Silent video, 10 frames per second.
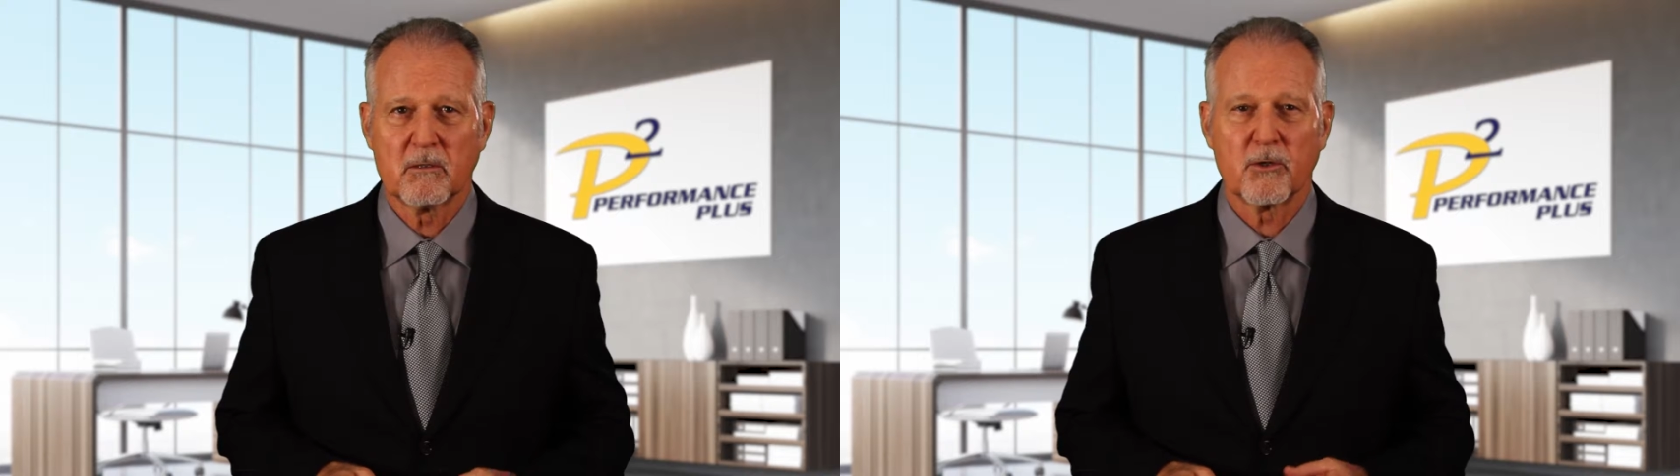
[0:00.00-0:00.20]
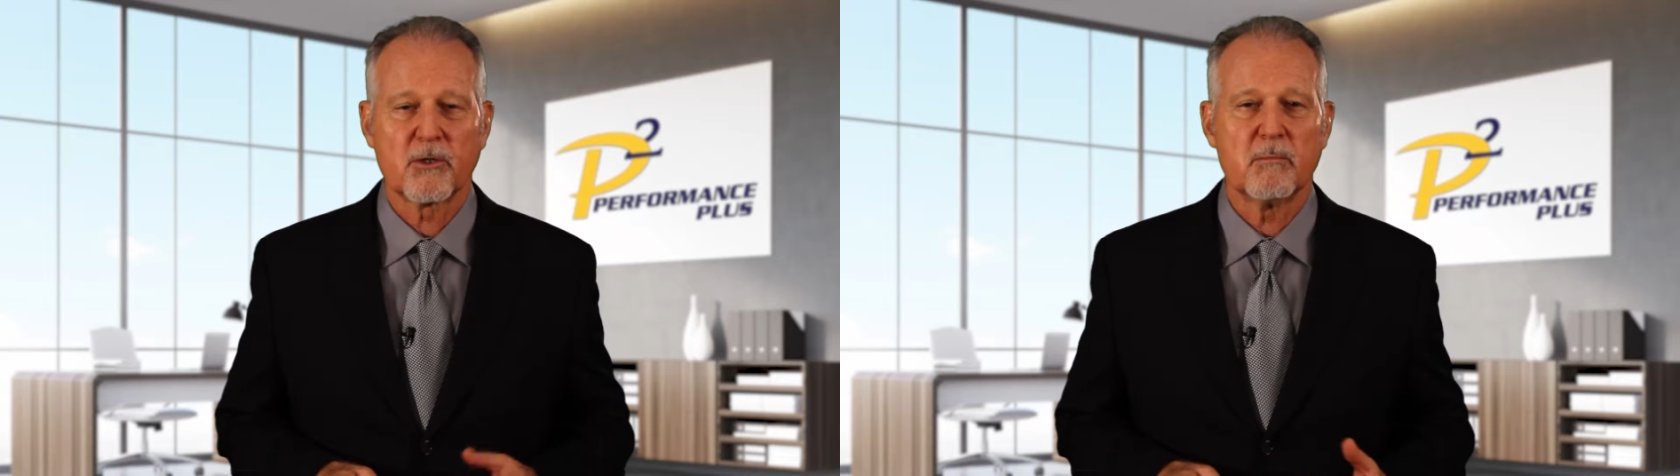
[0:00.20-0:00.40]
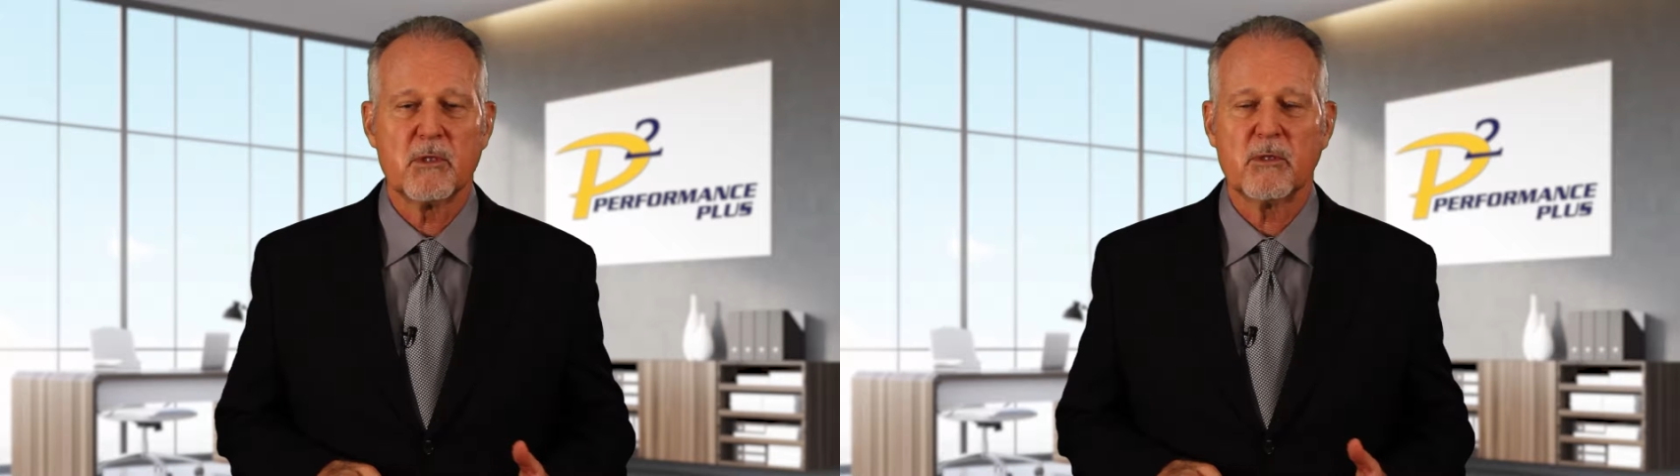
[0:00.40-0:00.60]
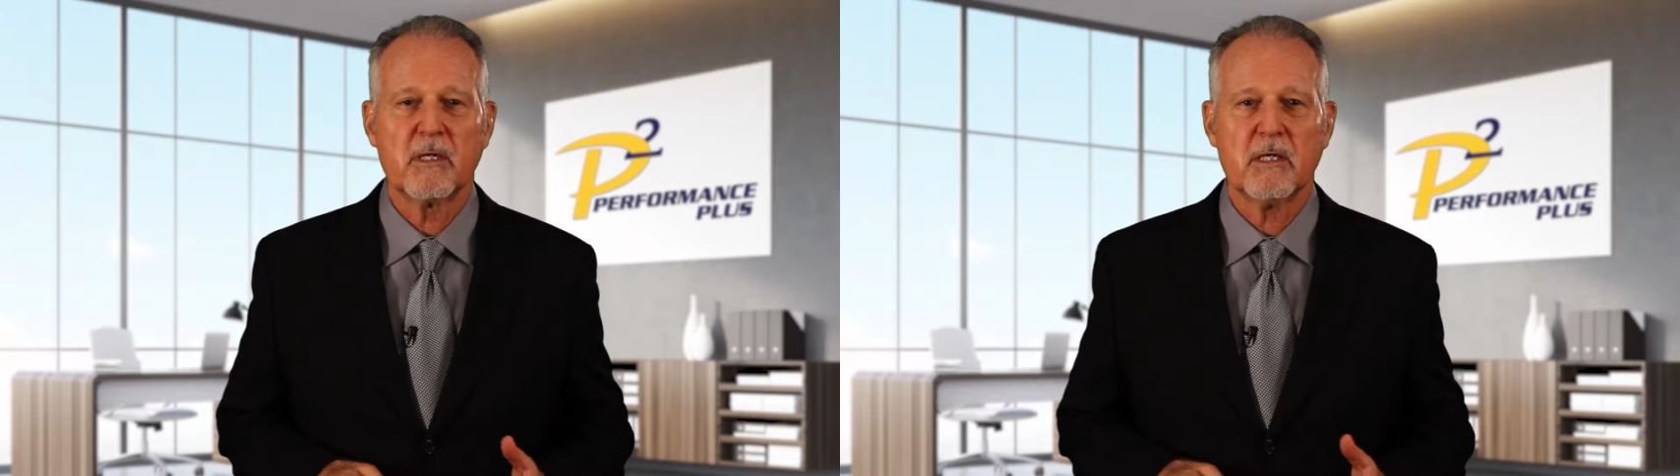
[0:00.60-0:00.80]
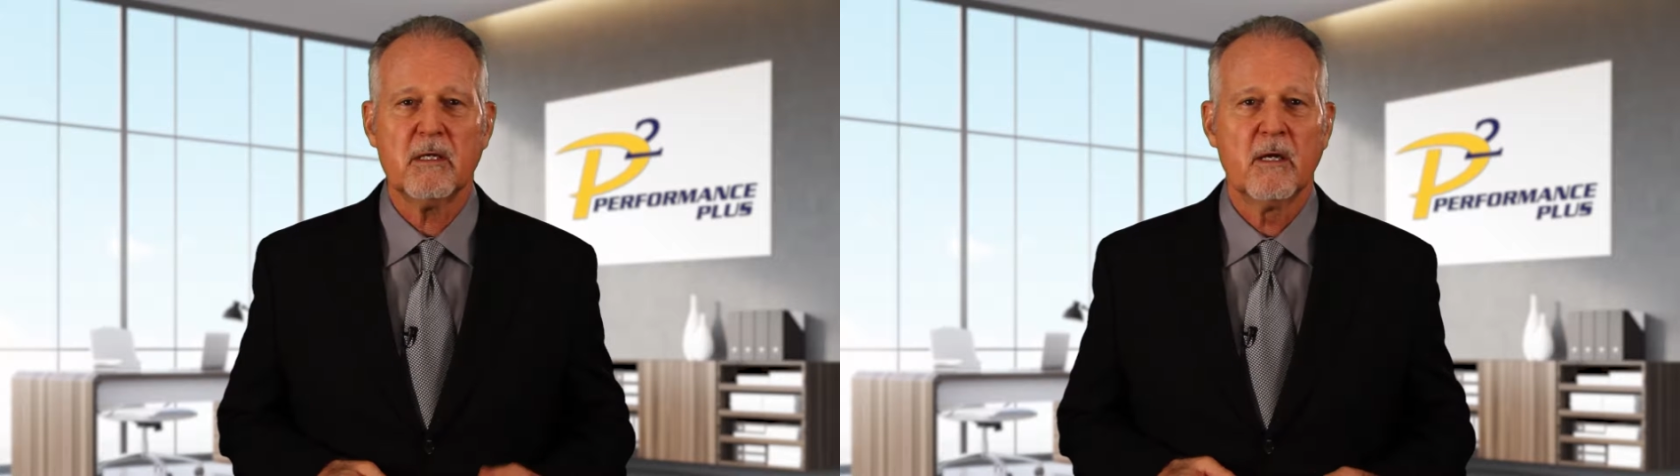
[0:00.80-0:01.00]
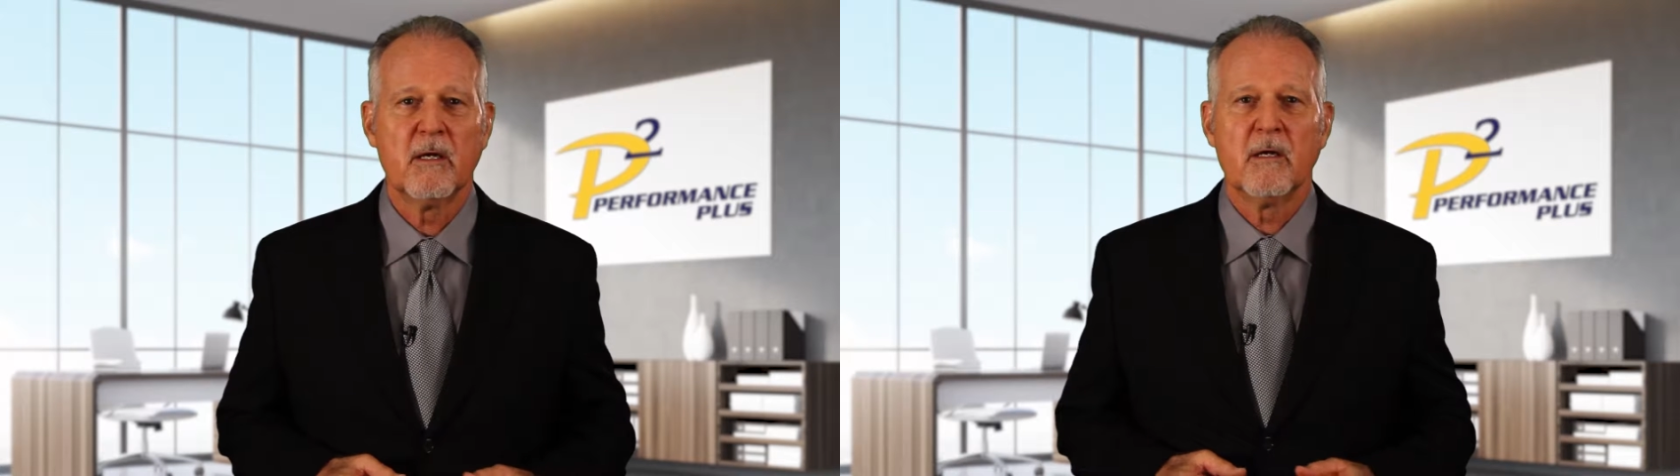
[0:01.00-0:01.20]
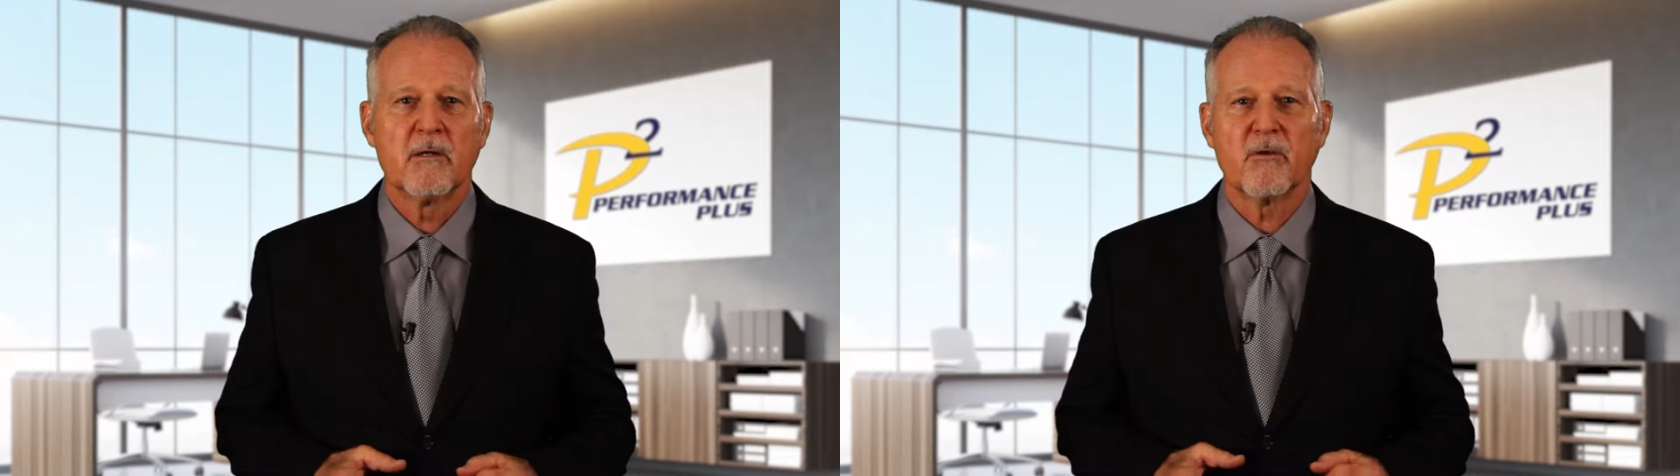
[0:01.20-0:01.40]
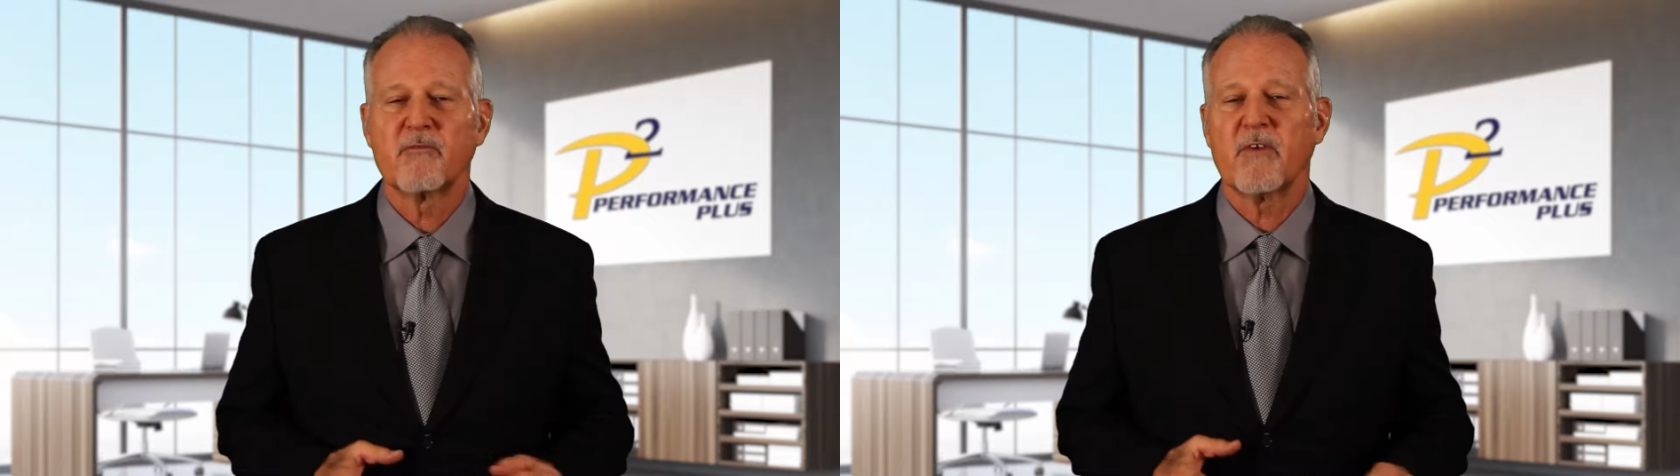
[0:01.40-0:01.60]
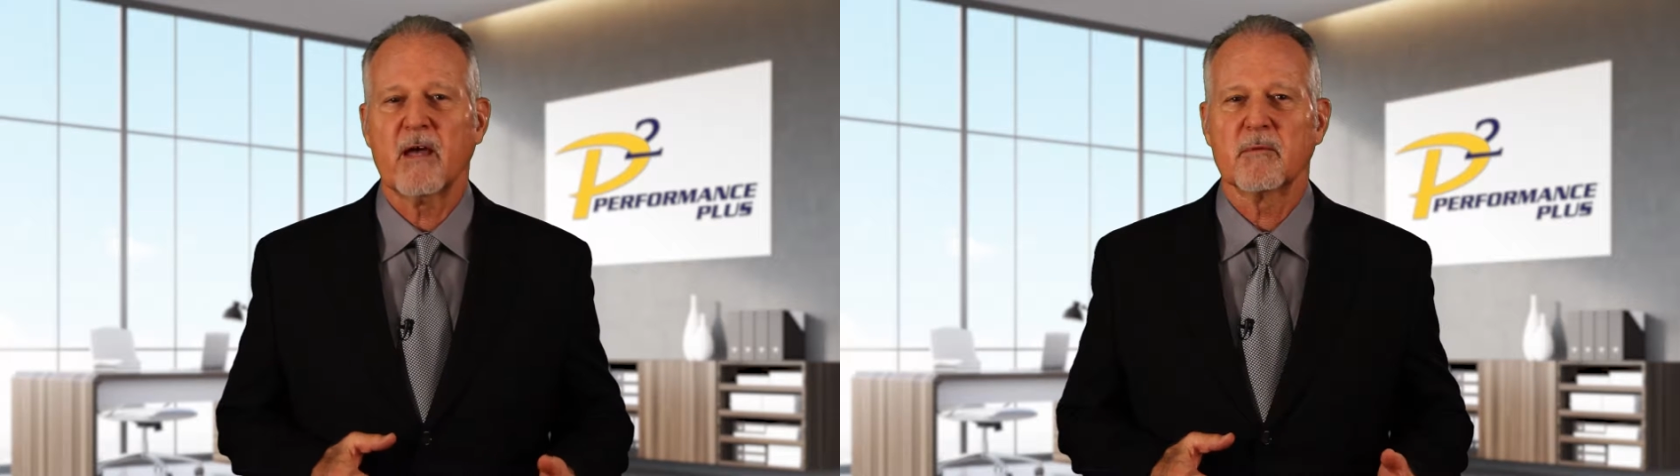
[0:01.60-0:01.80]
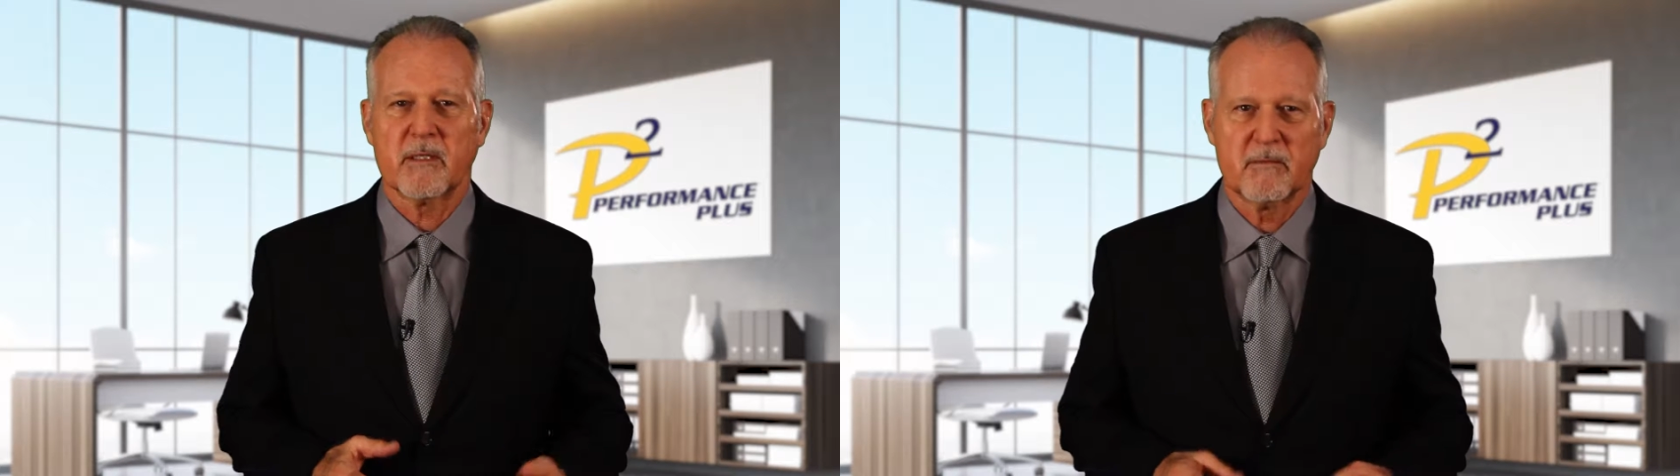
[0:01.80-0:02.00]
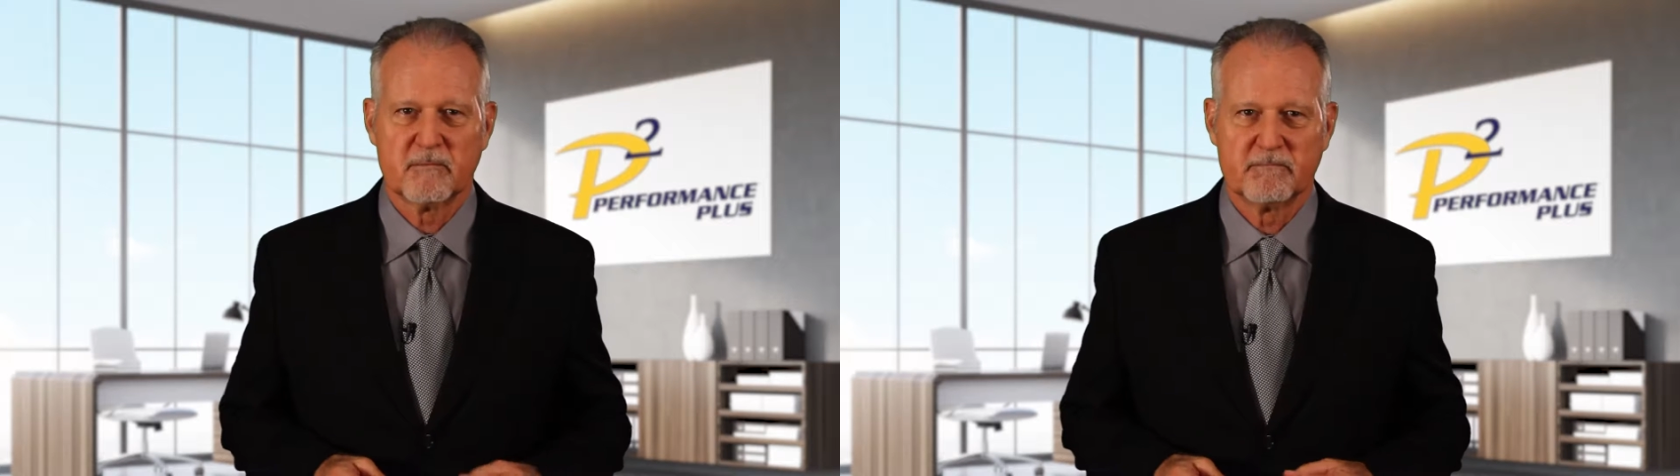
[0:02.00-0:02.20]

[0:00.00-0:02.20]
your community, your family?